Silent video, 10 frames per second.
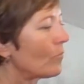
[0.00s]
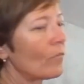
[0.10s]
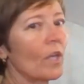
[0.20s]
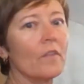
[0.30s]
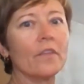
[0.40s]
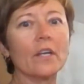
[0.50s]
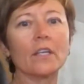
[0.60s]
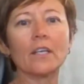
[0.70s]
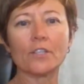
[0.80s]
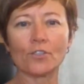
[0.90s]
The
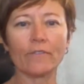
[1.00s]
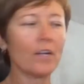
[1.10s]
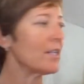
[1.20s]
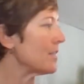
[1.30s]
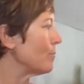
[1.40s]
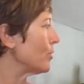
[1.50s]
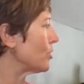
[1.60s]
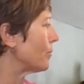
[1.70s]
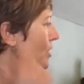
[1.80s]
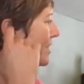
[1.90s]
kits are very simple to
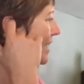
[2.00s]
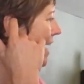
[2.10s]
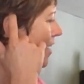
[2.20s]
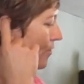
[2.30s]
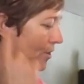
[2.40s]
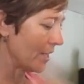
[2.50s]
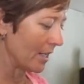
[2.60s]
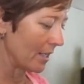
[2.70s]
put together.